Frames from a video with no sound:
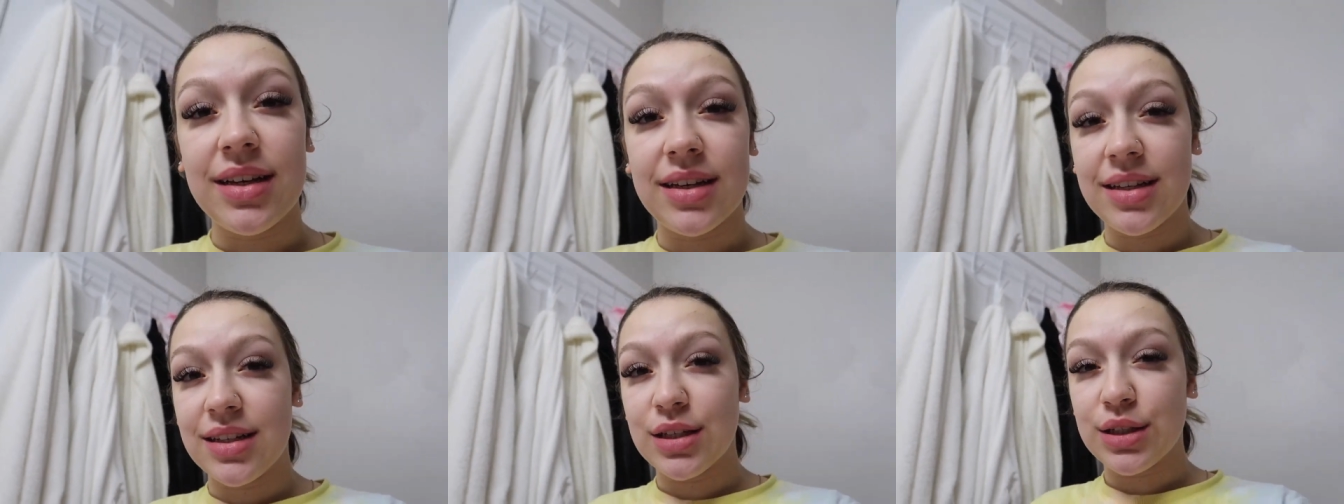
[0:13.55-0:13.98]

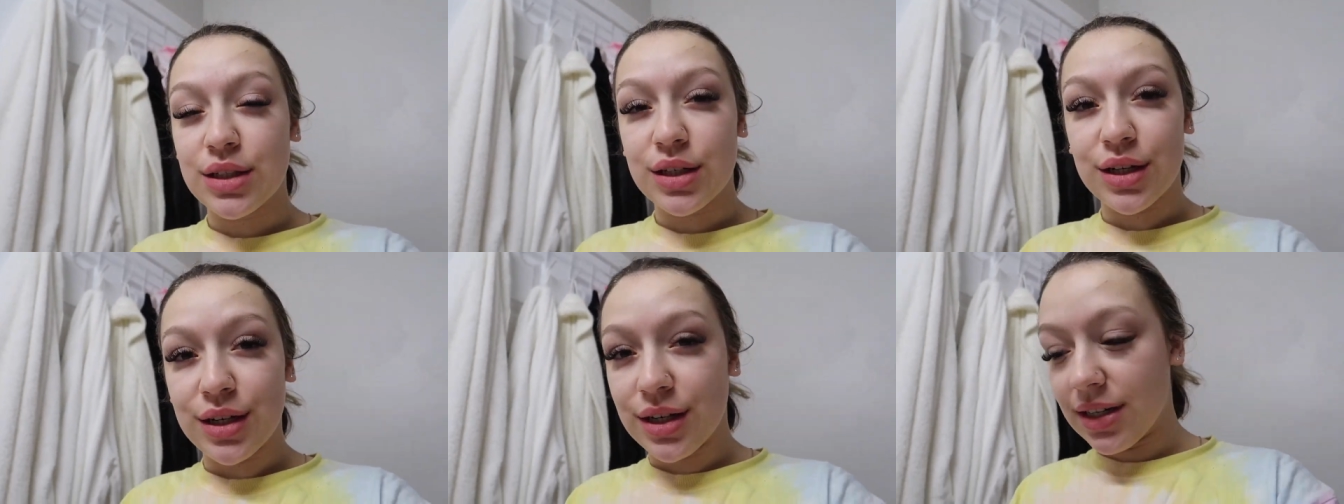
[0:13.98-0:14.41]
It is
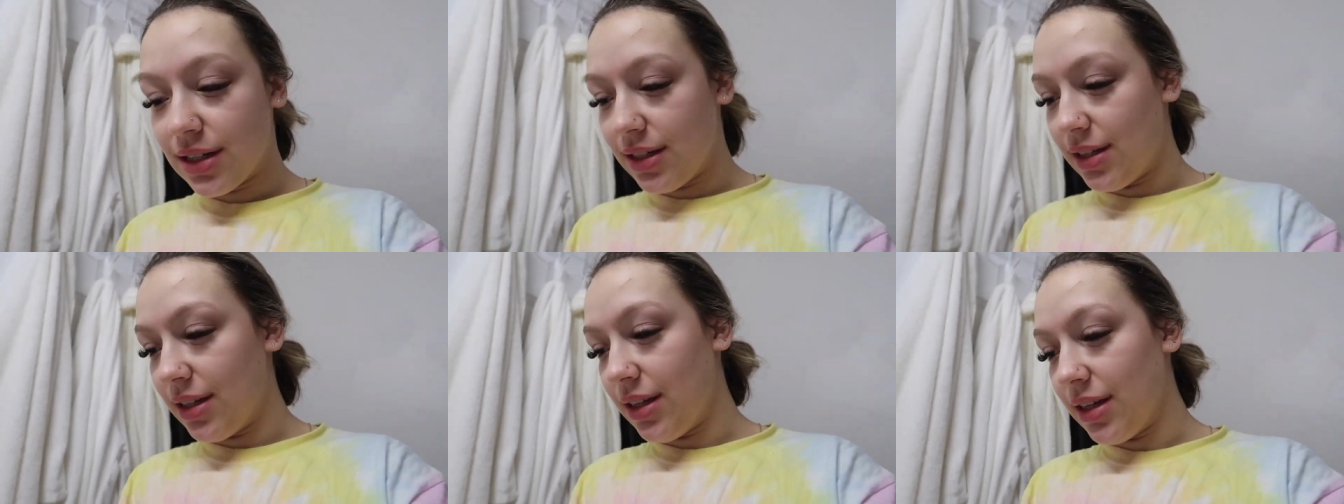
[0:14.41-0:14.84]

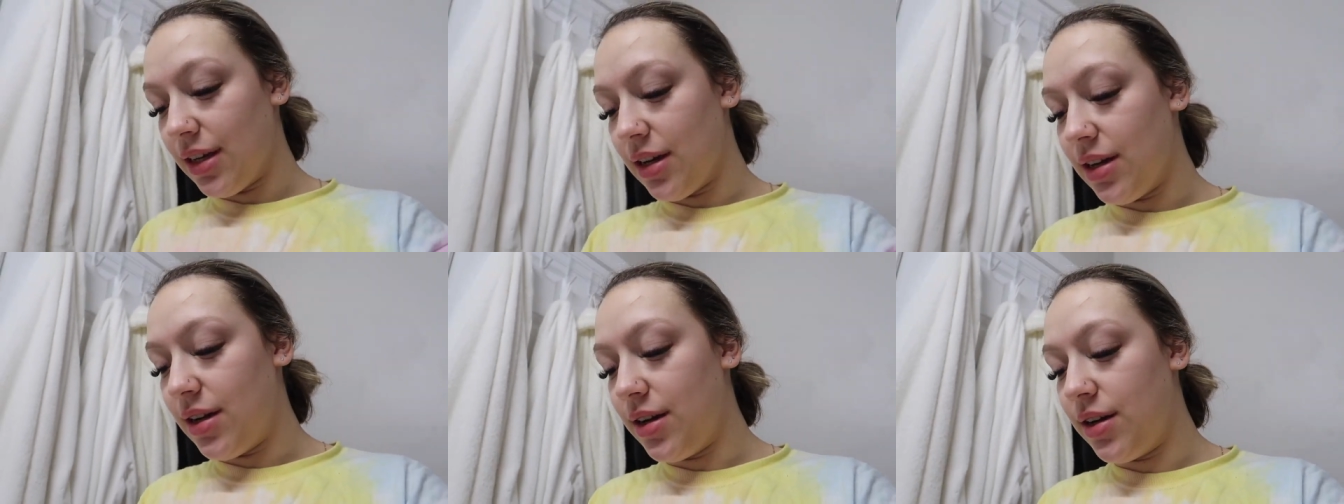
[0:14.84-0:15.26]
currently
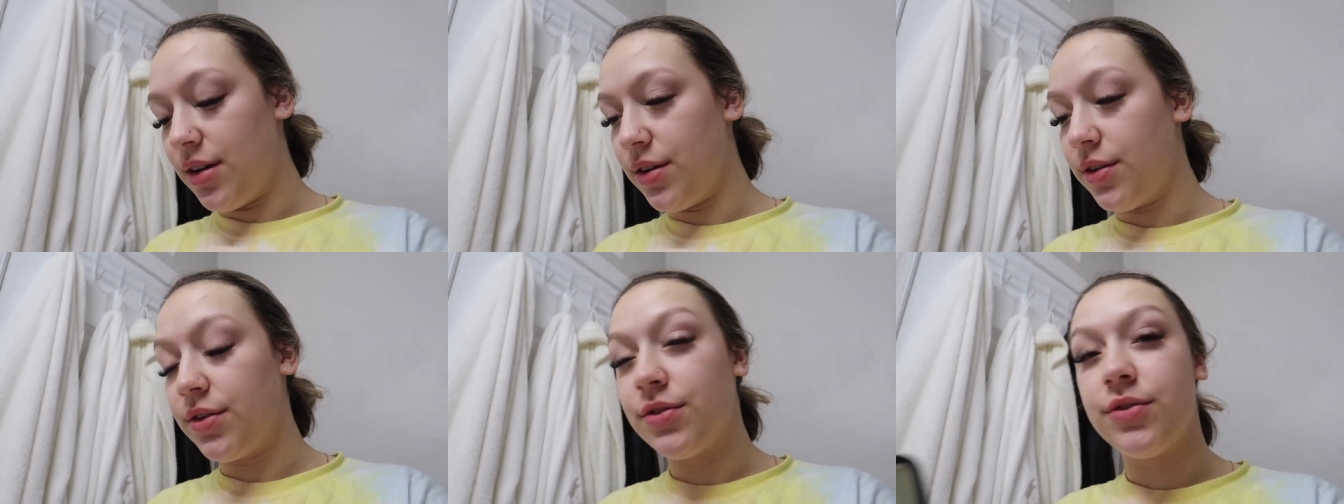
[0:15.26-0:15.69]

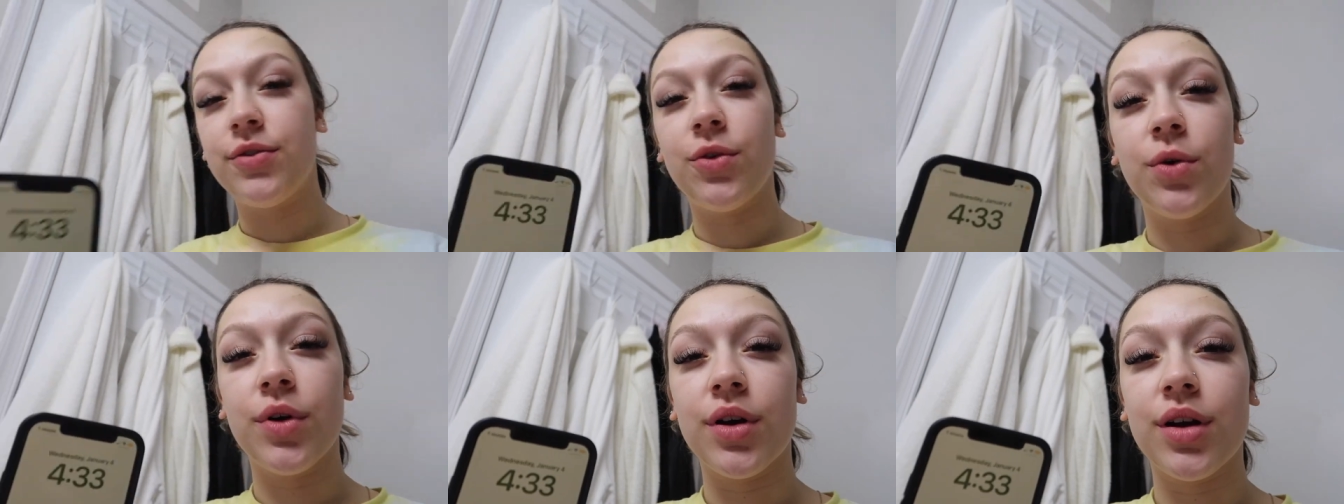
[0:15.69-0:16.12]

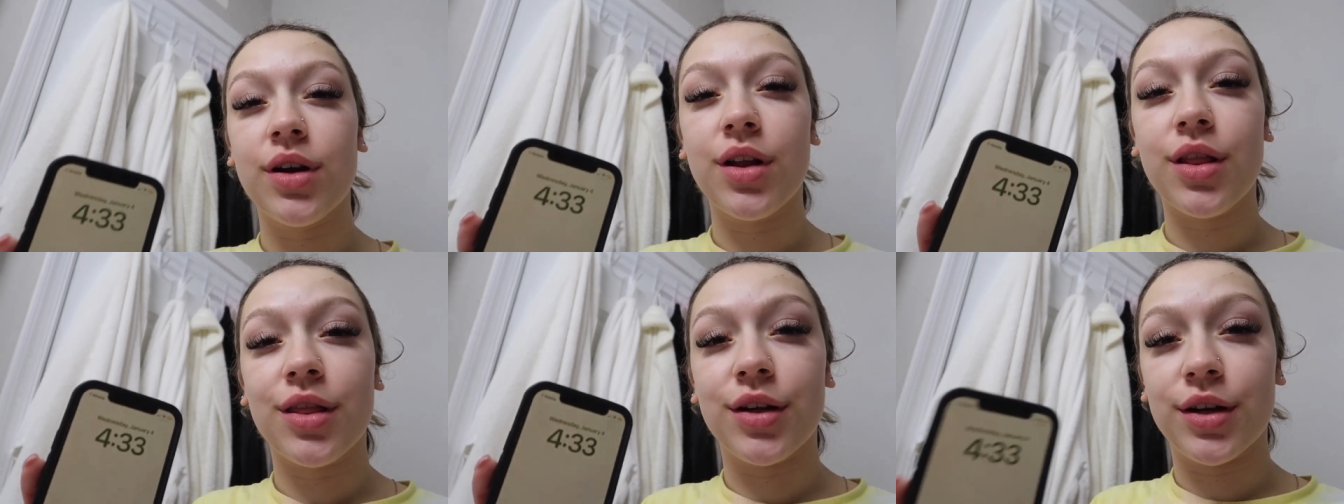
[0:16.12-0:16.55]

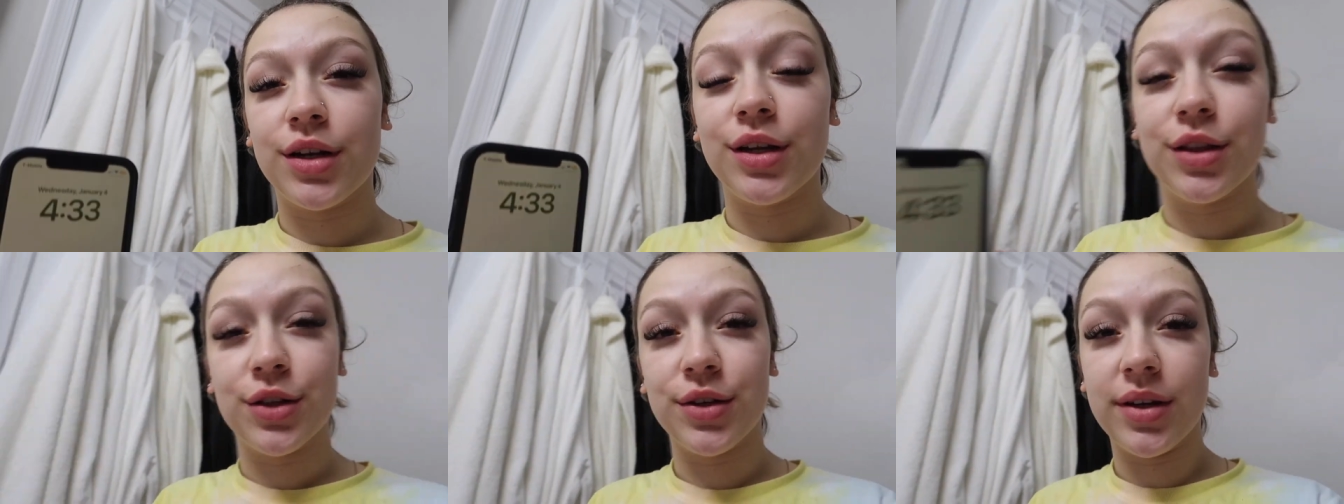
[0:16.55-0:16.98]

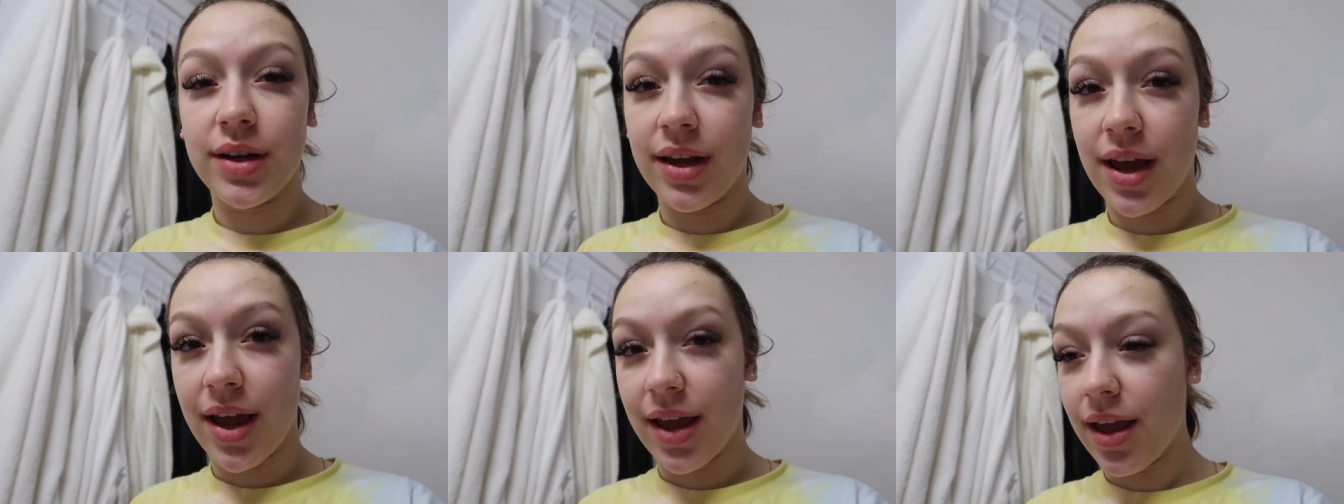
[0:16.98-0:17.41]
4.33
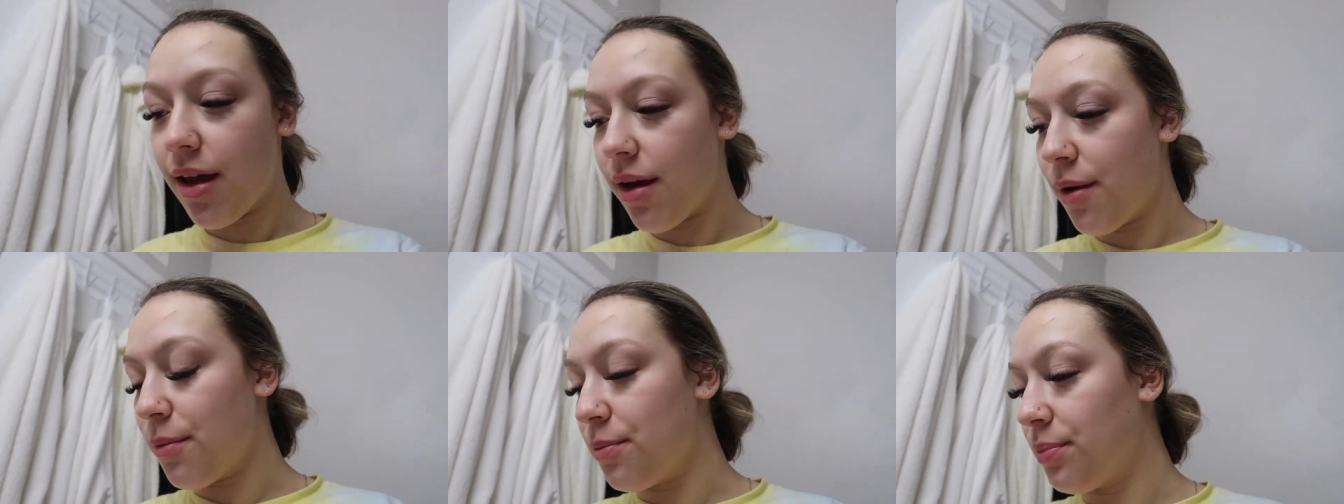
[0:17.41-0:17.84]

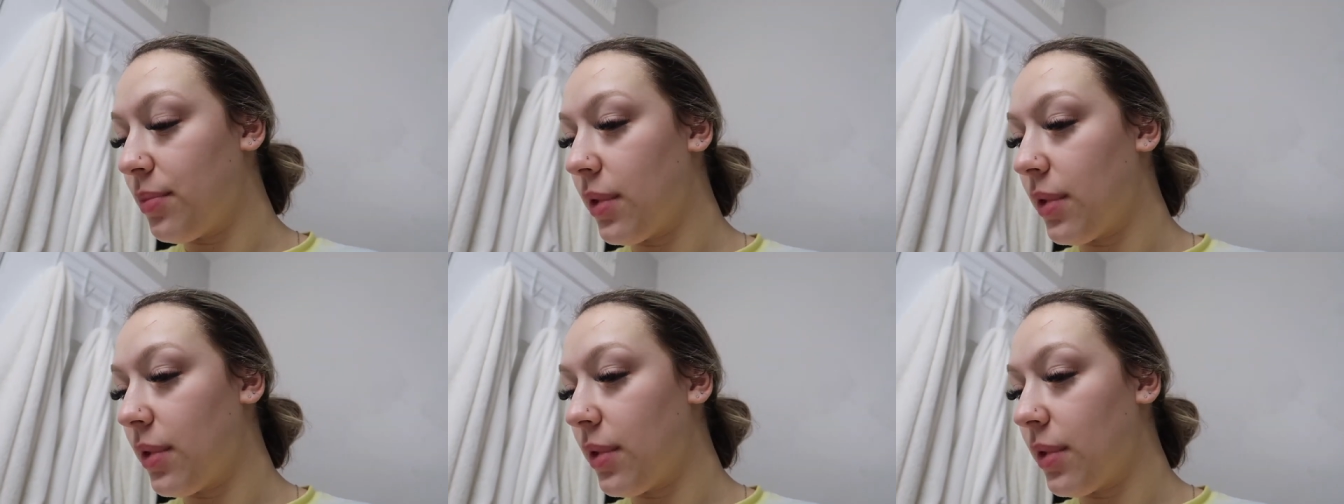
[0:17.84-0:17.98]
a.m.